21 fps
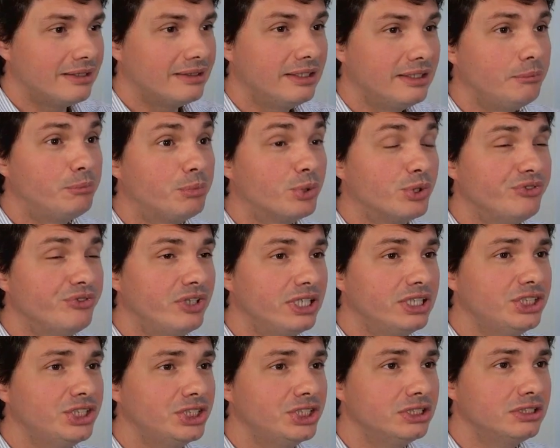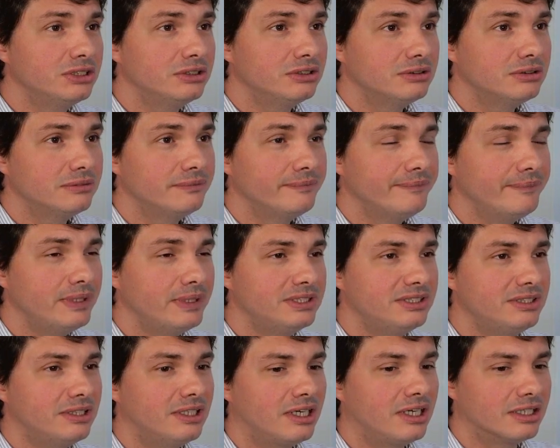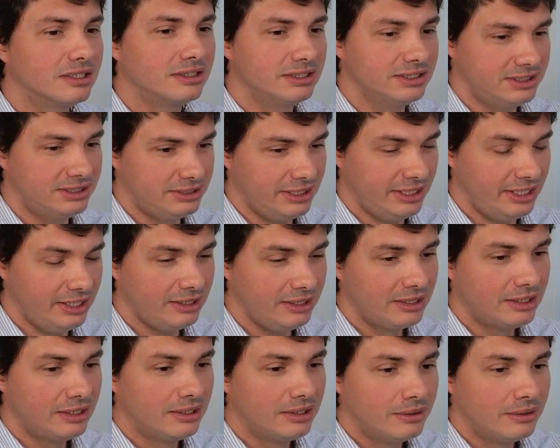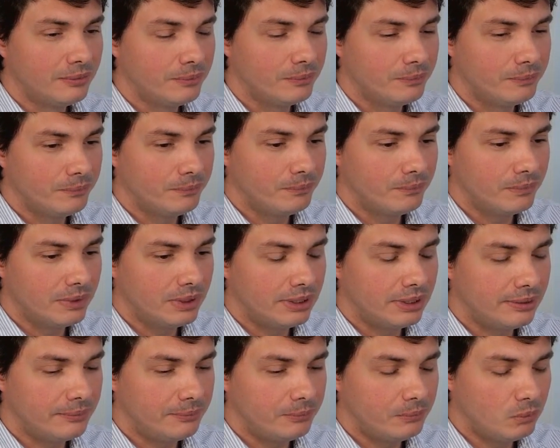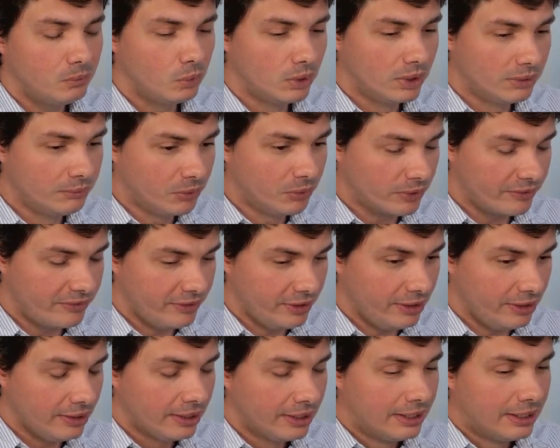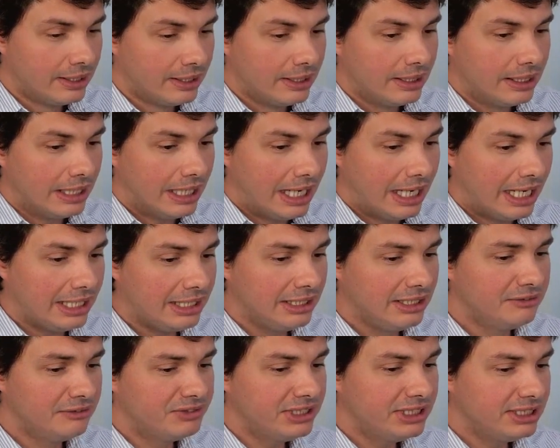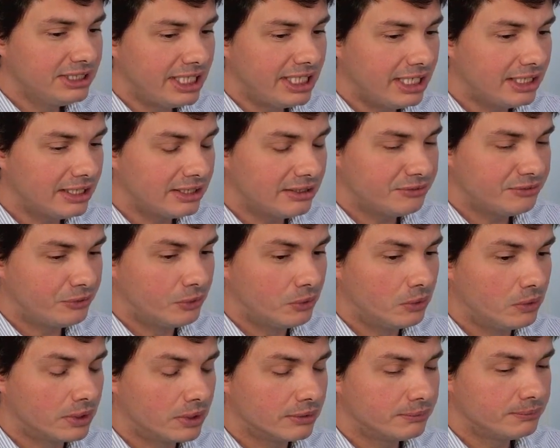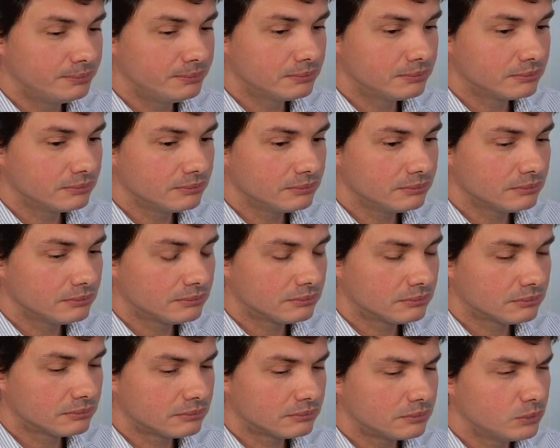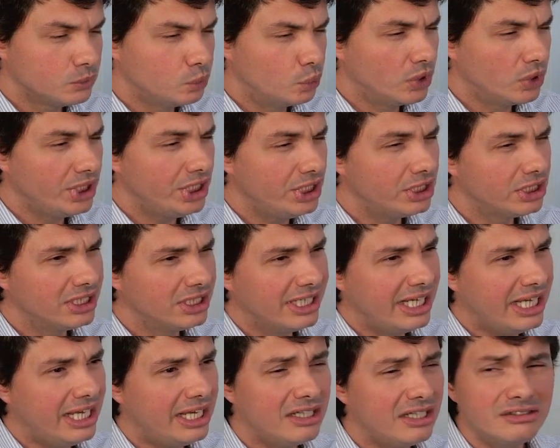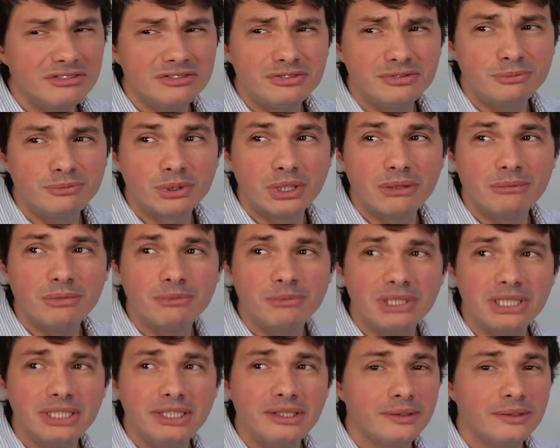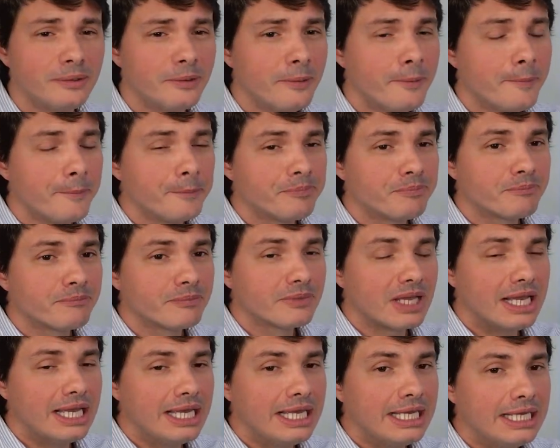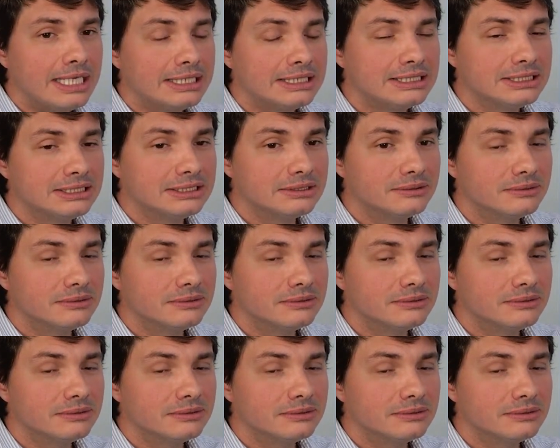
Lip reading: prevention is the hardest thing. One more thing. I lived in Canada for 1 year and a half, probably. And